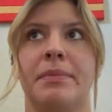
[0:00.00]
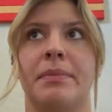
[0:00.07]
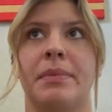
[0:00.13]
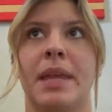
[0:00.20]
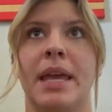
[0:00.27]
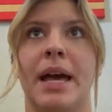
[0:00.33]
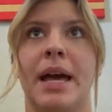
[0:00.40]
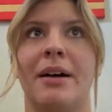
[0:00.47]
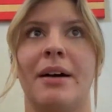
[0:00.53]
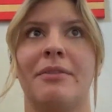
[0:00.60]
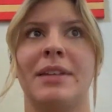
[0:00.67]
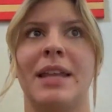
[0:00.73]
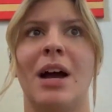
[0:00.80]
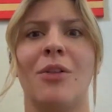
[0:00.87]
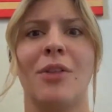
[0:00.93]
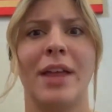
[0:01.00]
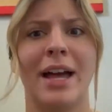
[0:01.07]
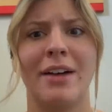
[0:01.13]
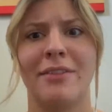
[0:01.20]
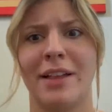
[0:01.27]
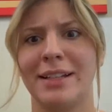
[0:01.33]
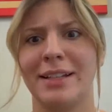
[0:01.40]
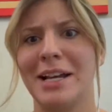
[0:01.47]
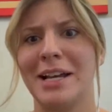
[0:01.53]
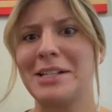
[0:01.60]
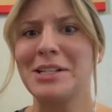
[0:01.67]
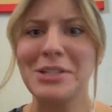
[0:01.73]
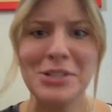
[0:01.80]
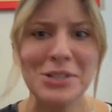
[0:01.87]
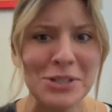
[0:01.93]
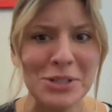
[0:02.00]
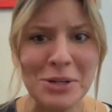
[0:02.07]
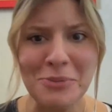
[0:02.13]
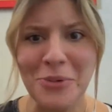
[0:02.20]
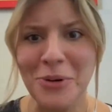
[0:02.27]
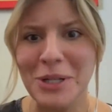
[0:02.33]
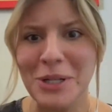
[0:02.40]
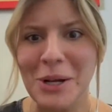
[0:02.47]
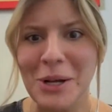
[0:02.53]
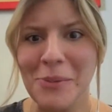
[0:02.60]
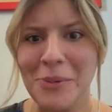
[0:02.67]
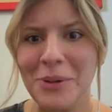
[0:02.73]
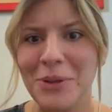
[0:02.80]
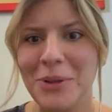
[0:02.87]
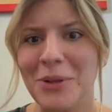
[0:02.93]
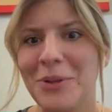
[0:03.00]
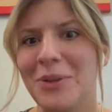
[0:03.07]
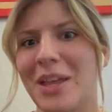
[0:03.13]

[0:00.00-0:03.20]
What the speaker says: They have dietitians on board to help with you.